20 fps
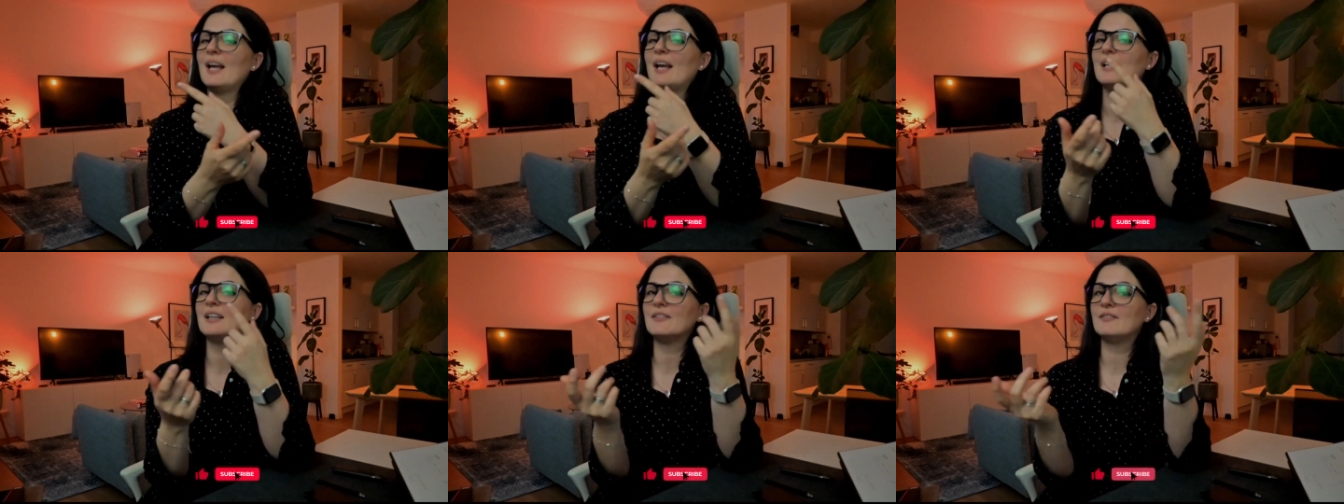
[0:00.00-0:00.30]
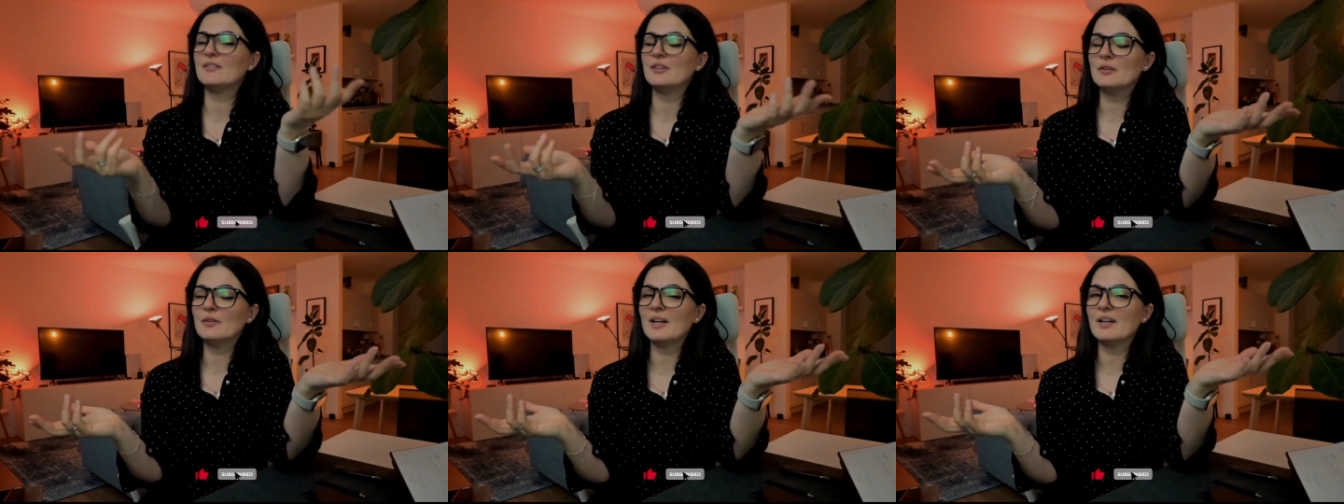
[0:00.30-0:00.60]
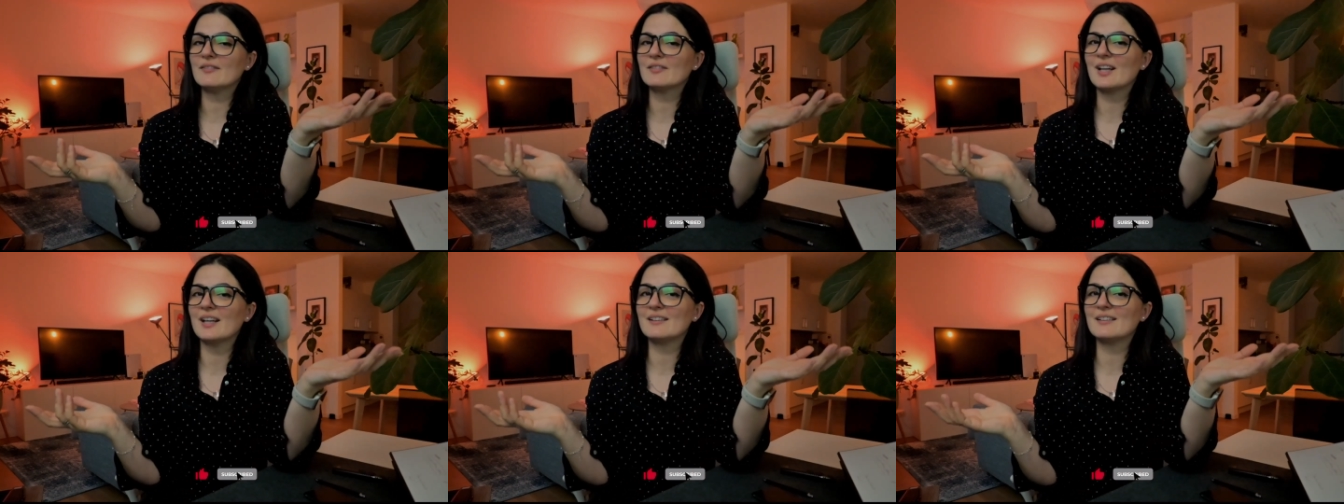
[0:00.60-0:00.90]
And if you
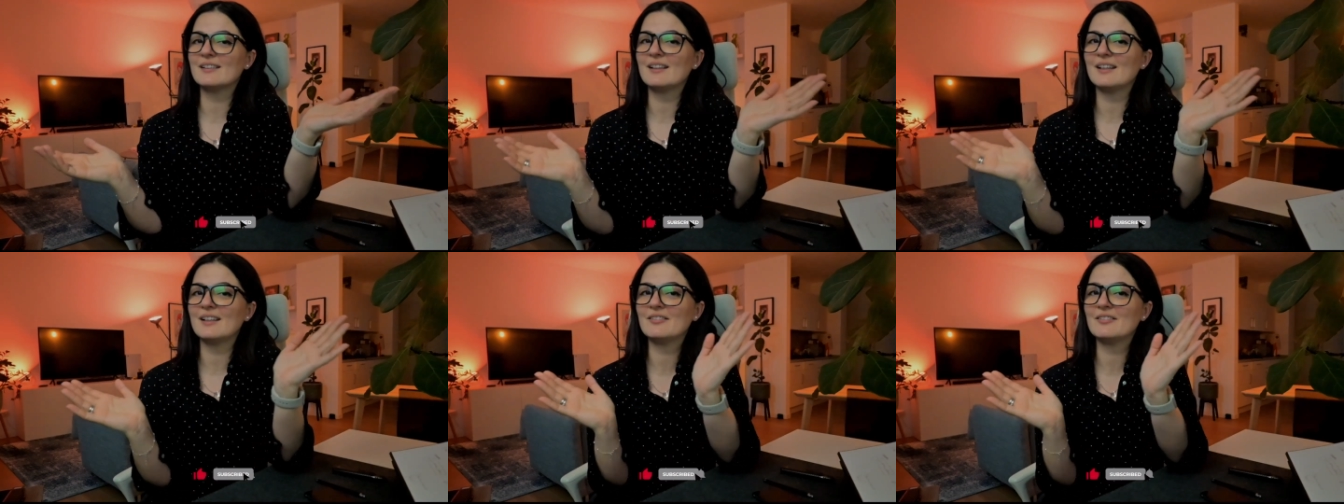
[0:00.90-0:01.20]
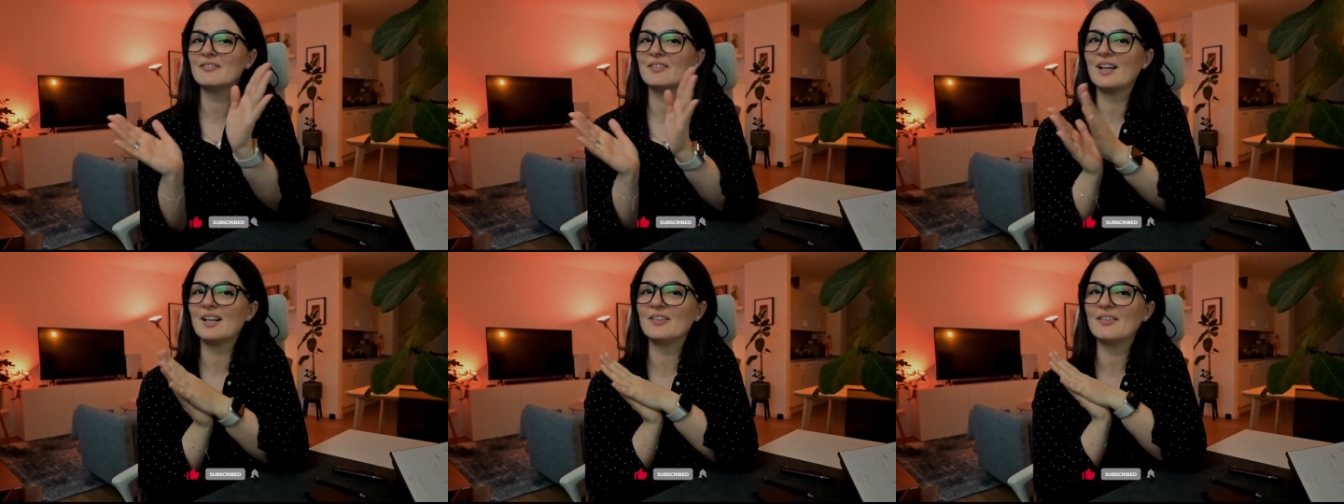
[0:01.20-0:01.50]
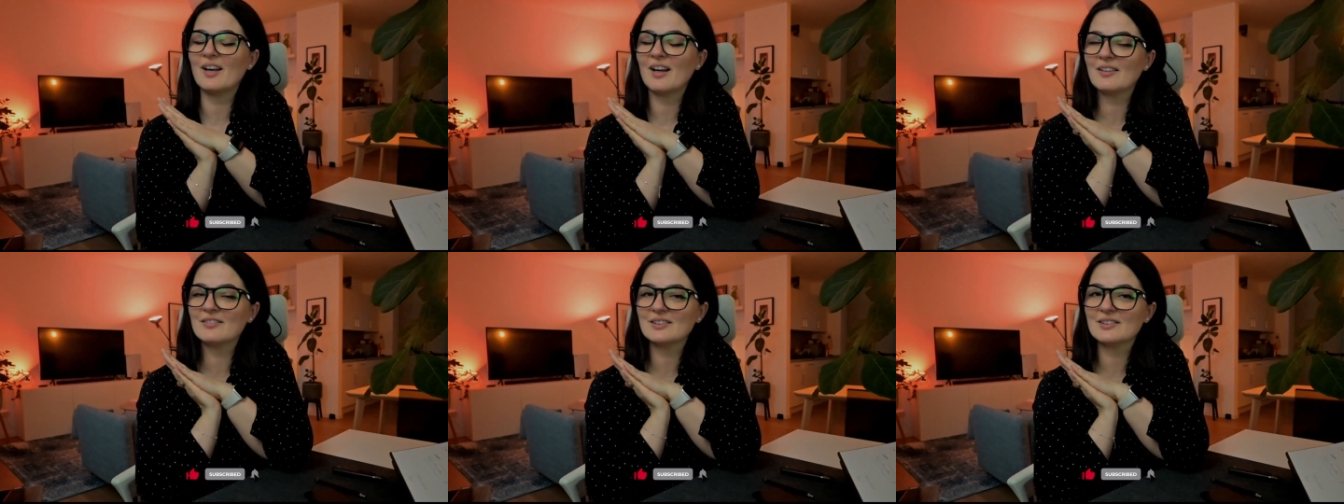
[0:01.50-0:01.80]
have gotten any value
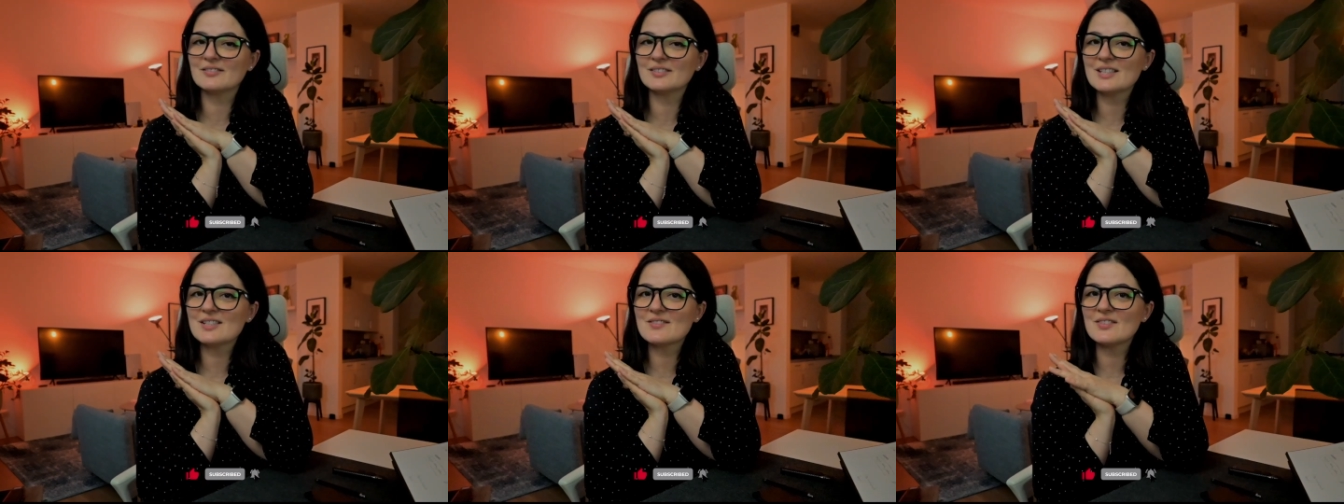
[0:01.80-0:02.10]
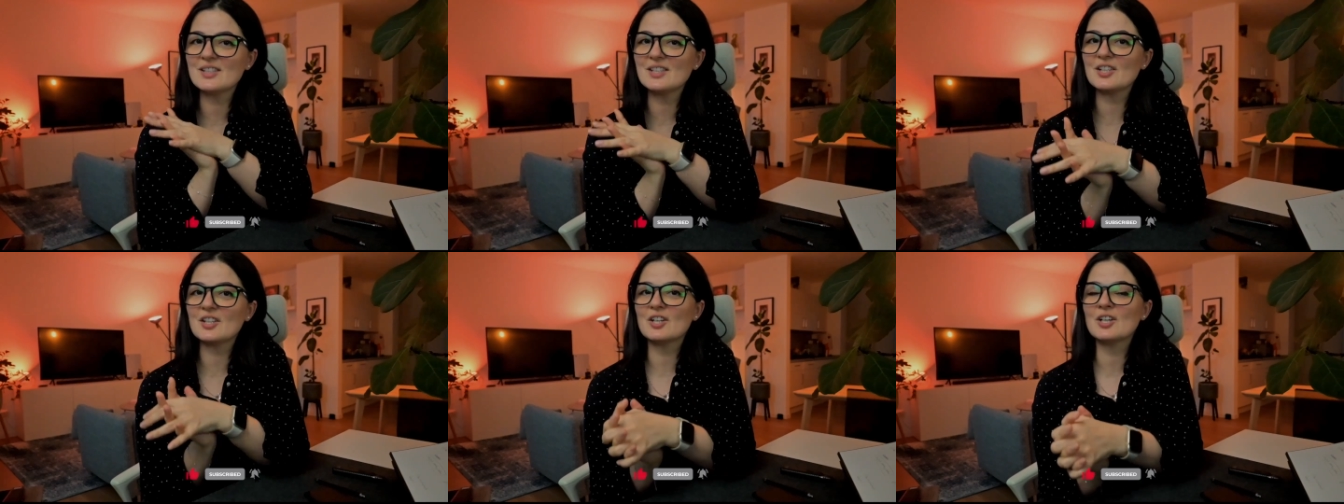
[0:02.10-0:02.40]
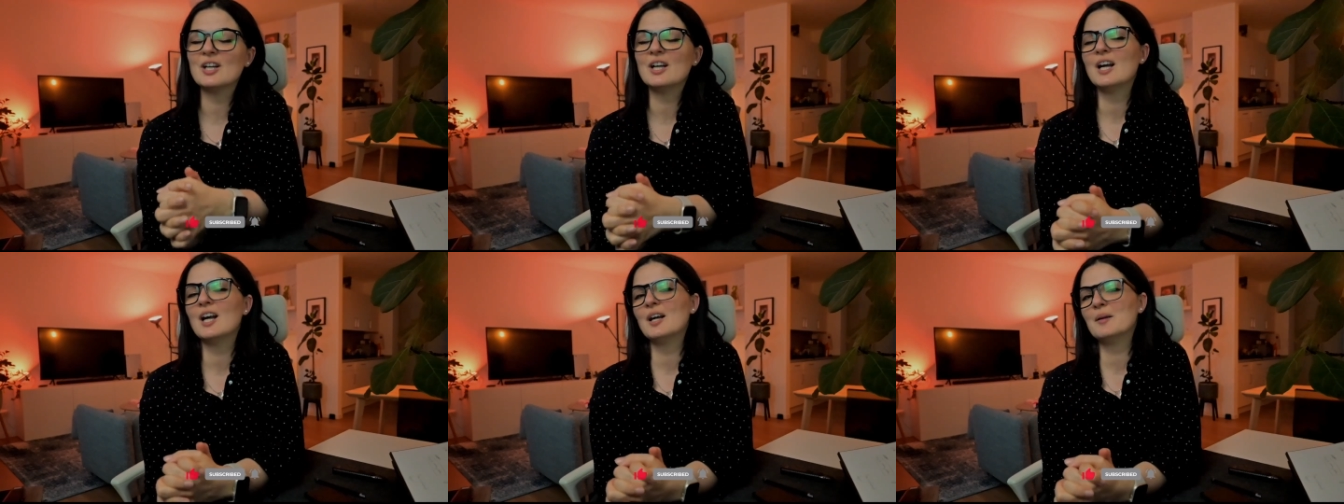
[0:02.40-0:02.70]
out of this video,